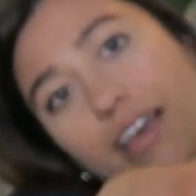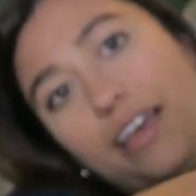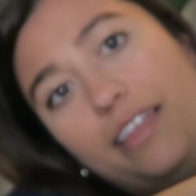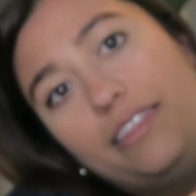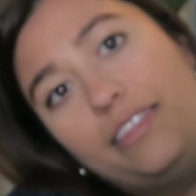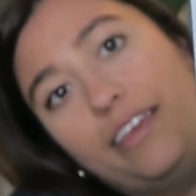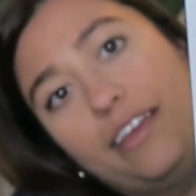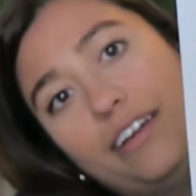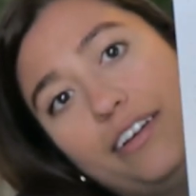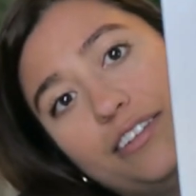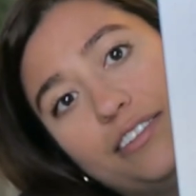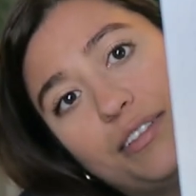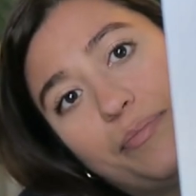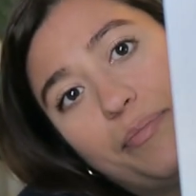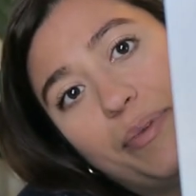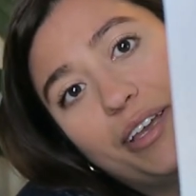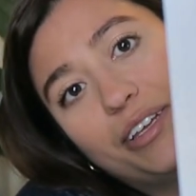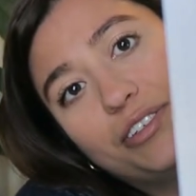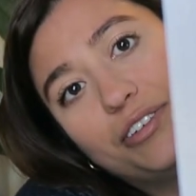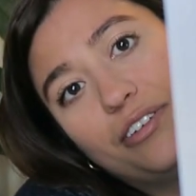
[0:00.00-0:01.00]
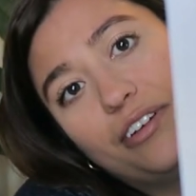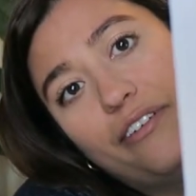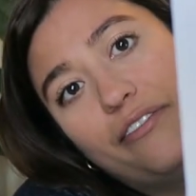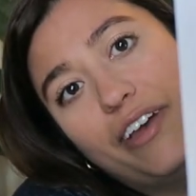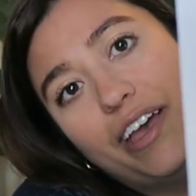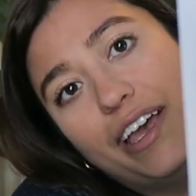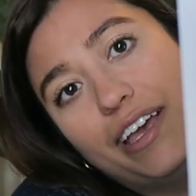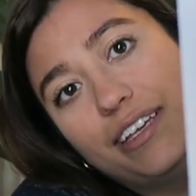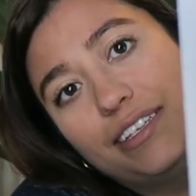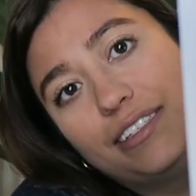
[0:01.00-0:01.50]
and there's a picture of
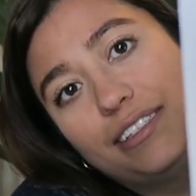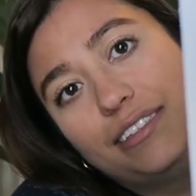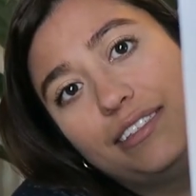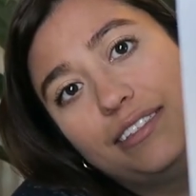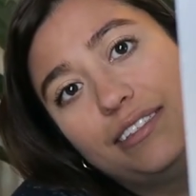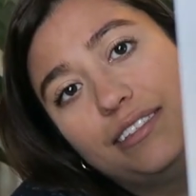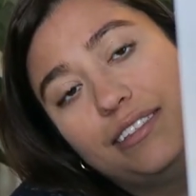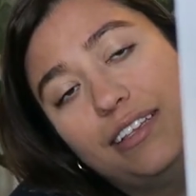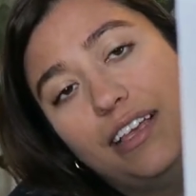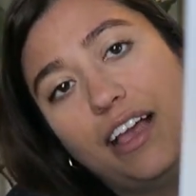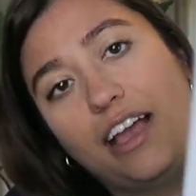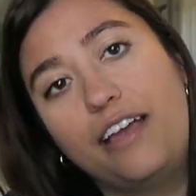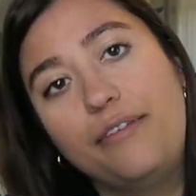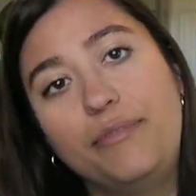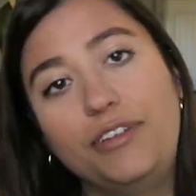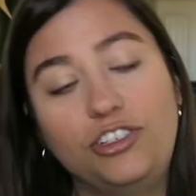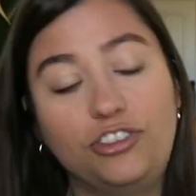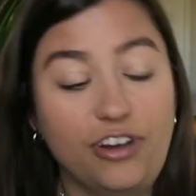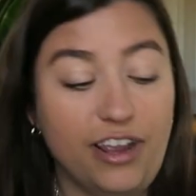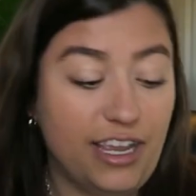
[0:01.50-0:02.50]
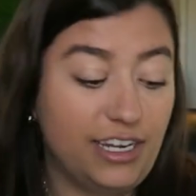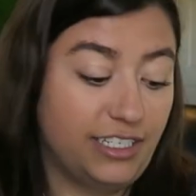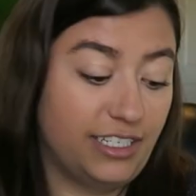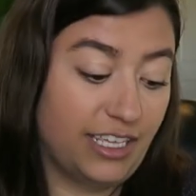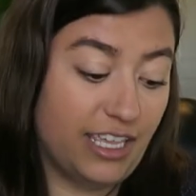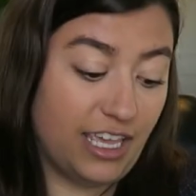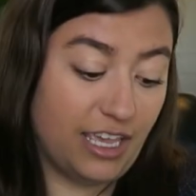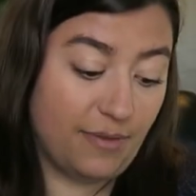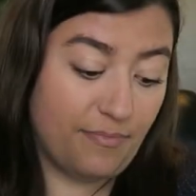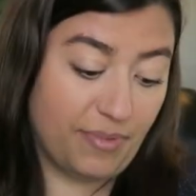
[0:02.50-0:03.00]
us. I've been trying to
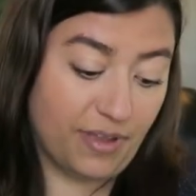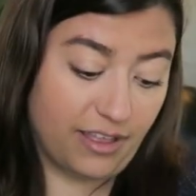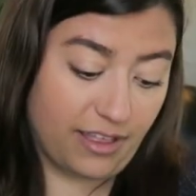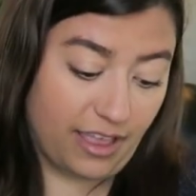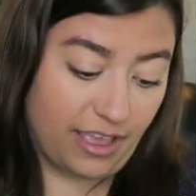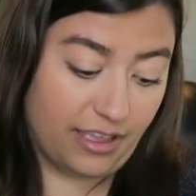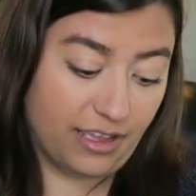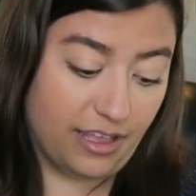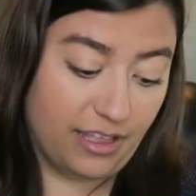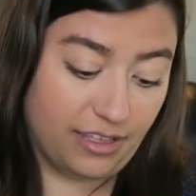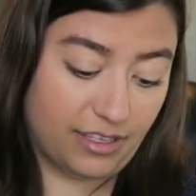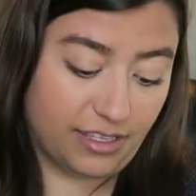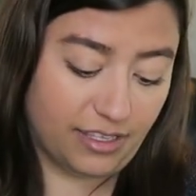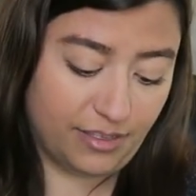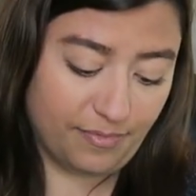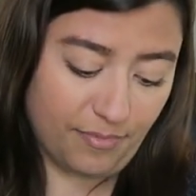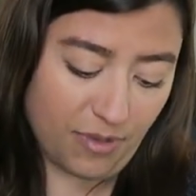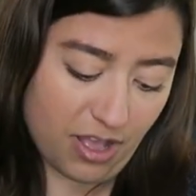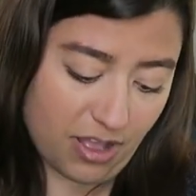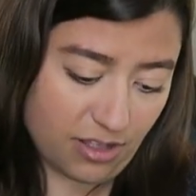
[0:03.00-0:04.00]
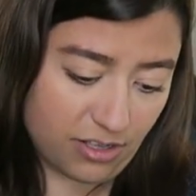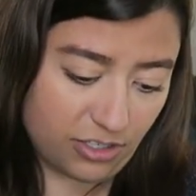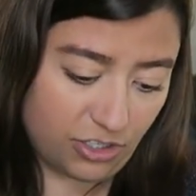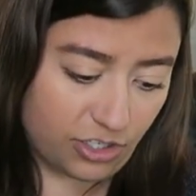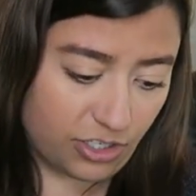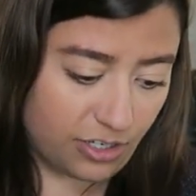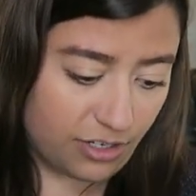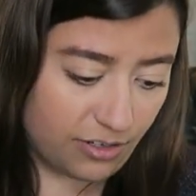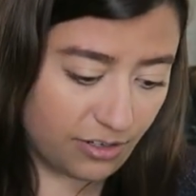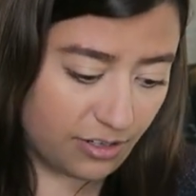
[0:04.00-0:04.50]
keep like a small
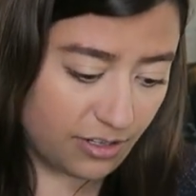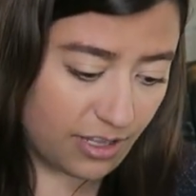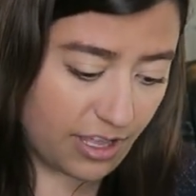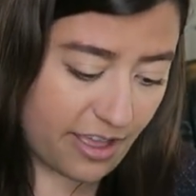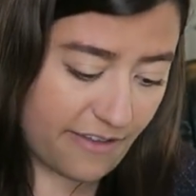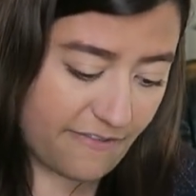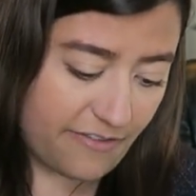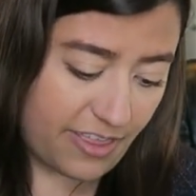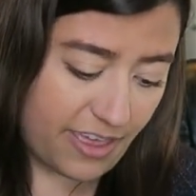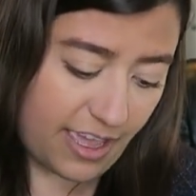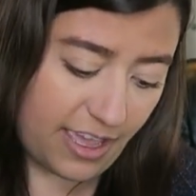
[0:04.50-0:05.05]
journal of